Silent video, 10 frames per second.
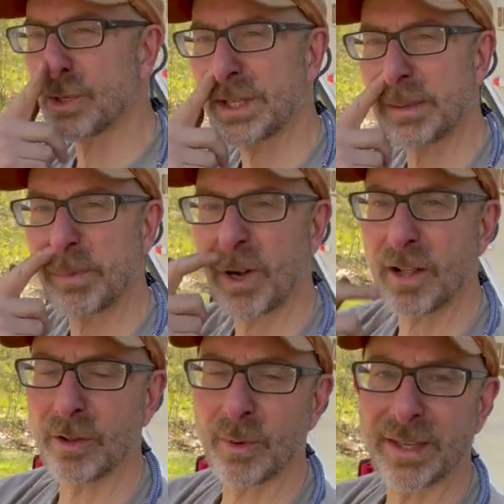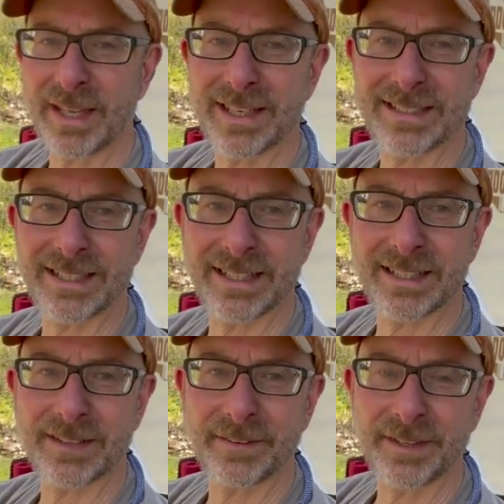on that ball the way that
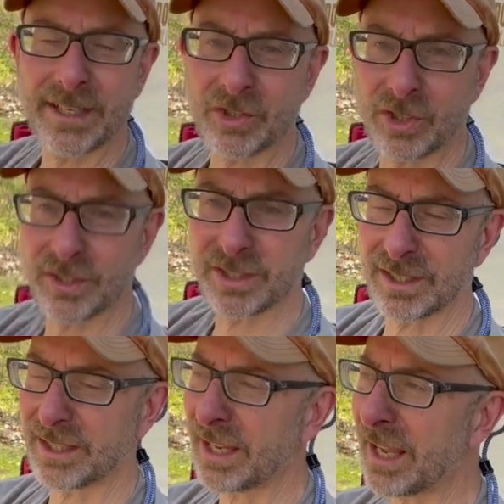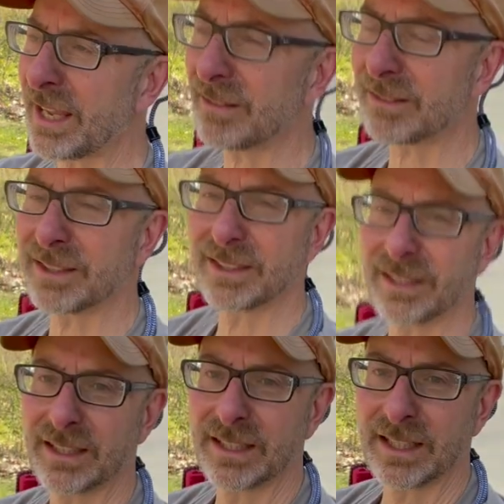uh, hitch is angled
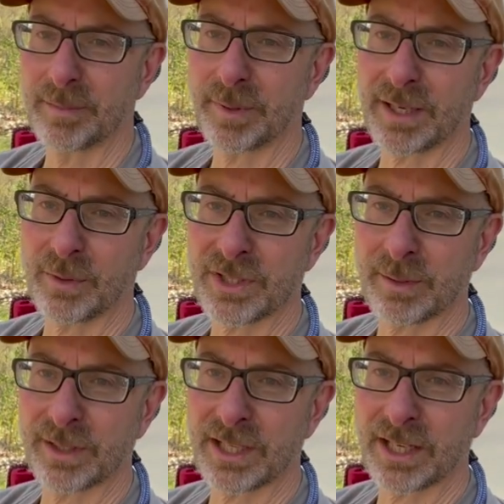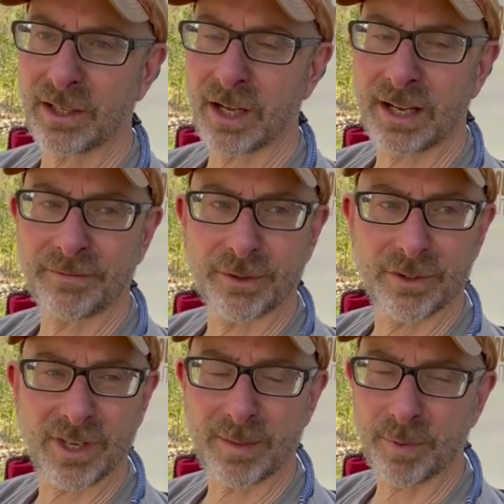but I was able to get it off there
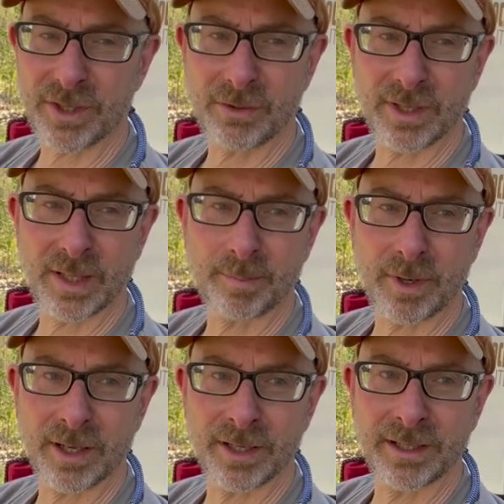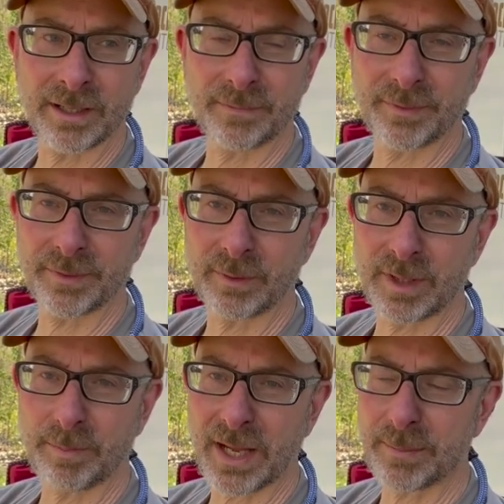was a lot of pressure on that ball and it really
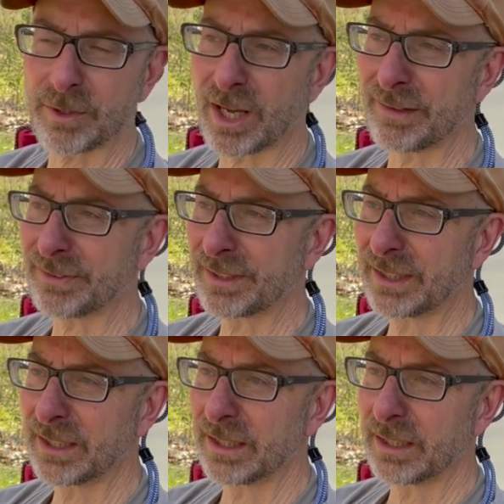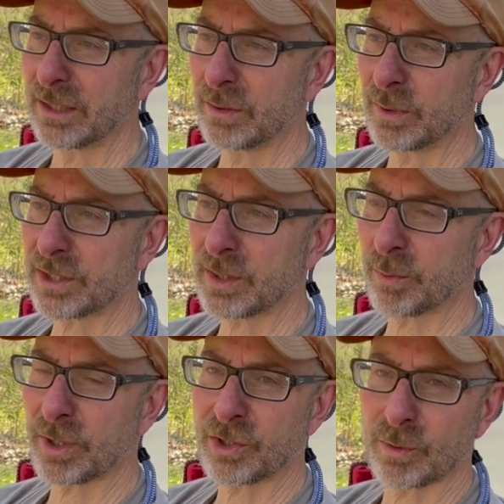popped off once the
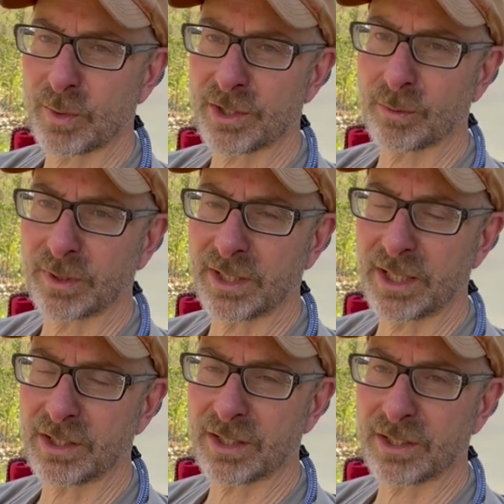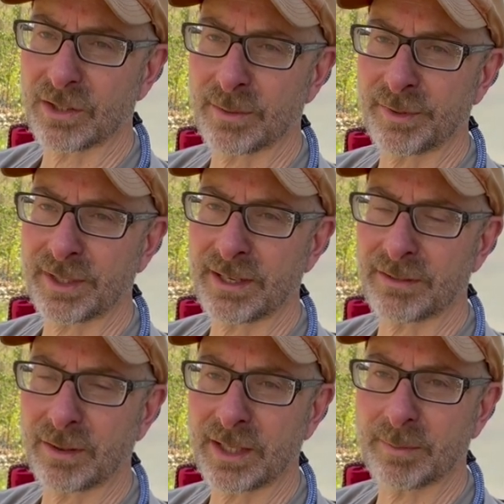pressure was released so I'm gonna have
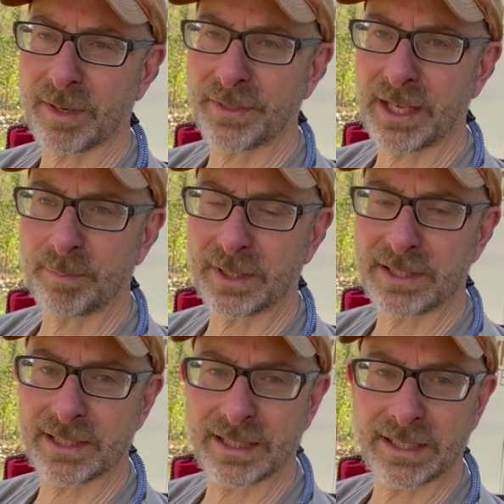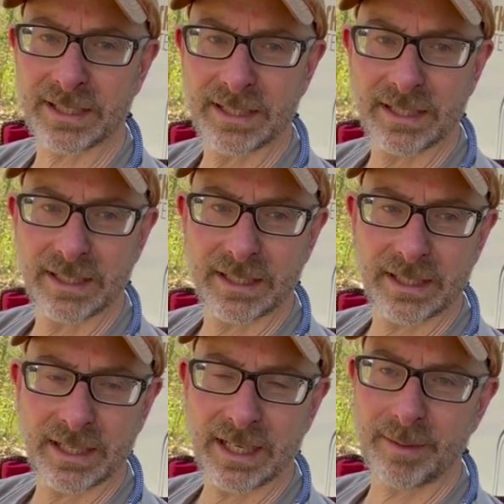to think about that but uh,
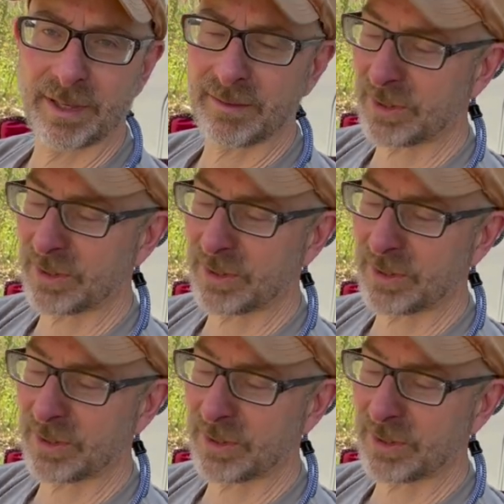I'm gonna have